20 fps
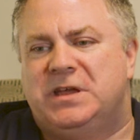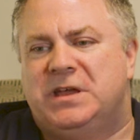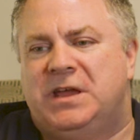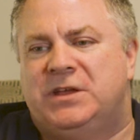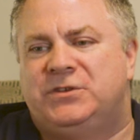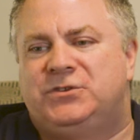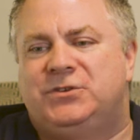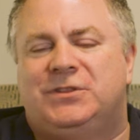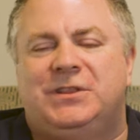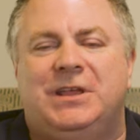
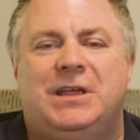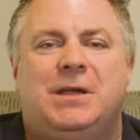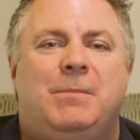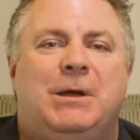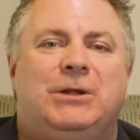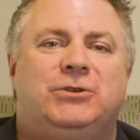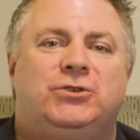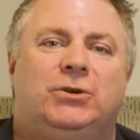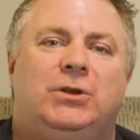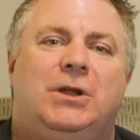as you think
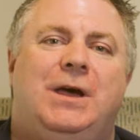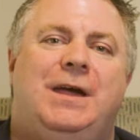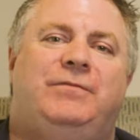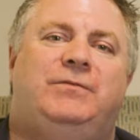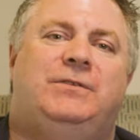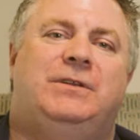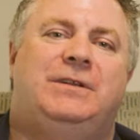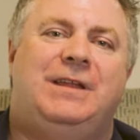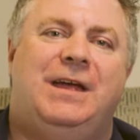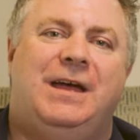about your
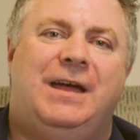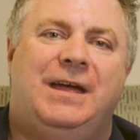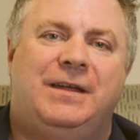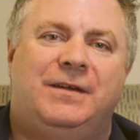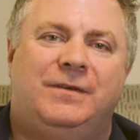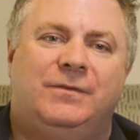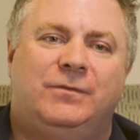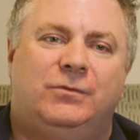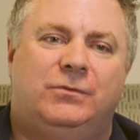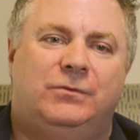life
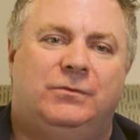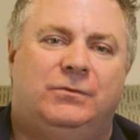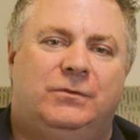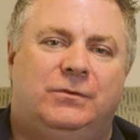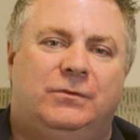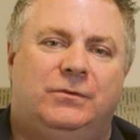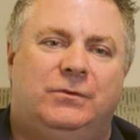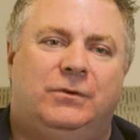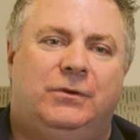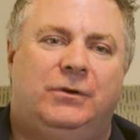today,
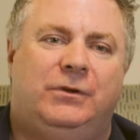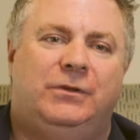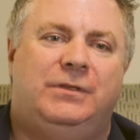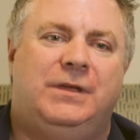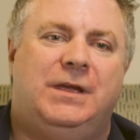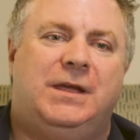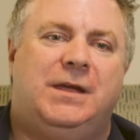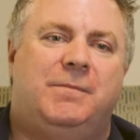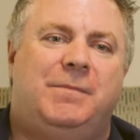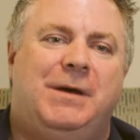or you
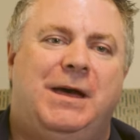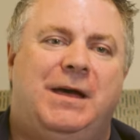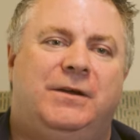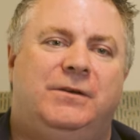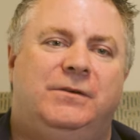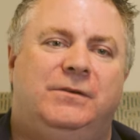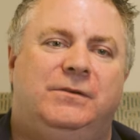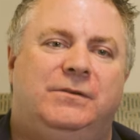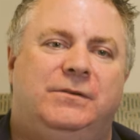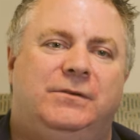think
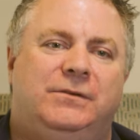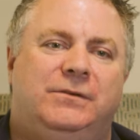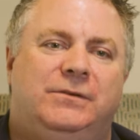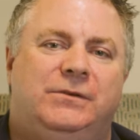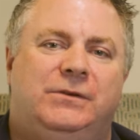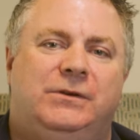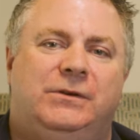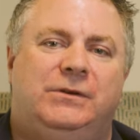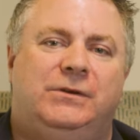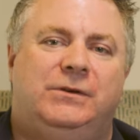about
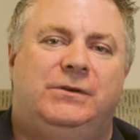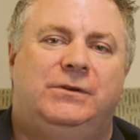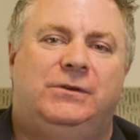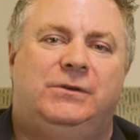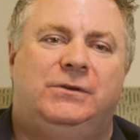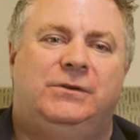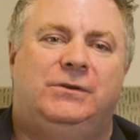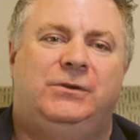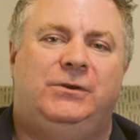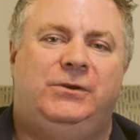
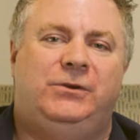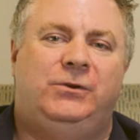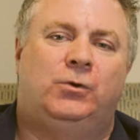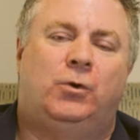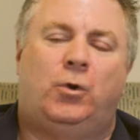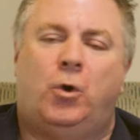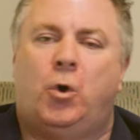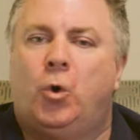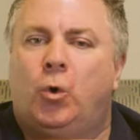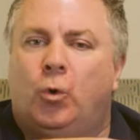
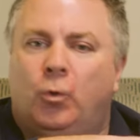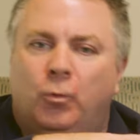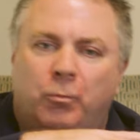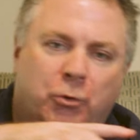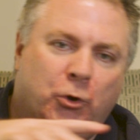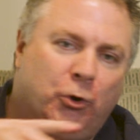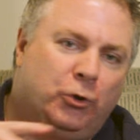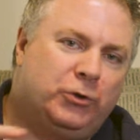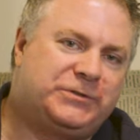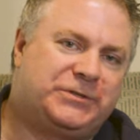your whole
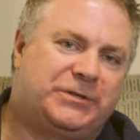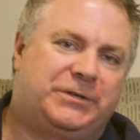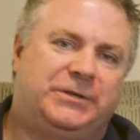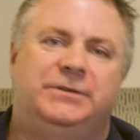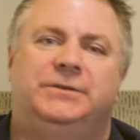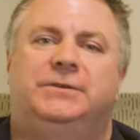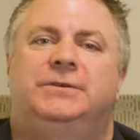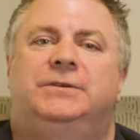person,